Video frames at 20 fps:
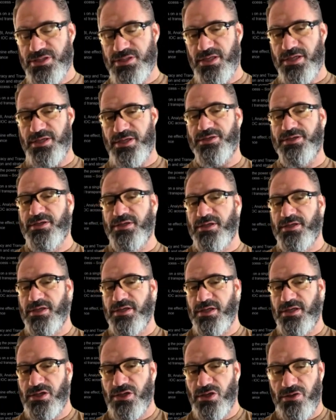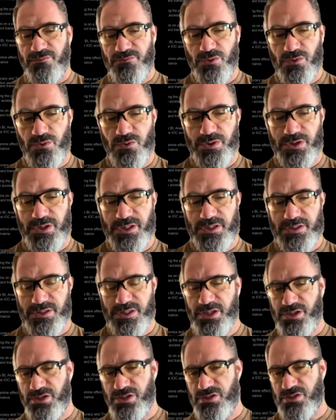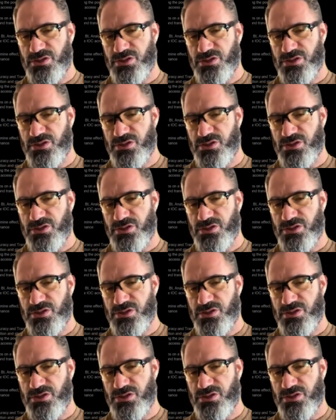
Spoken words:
side of your organization.